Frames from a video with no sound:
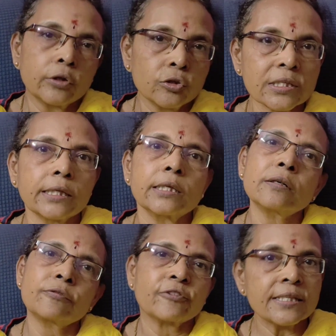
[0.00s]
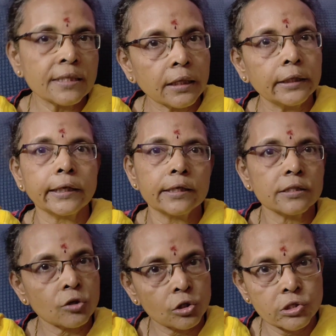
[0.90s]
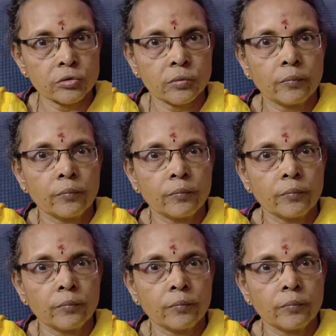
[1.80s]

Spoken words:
using the freezer containers also.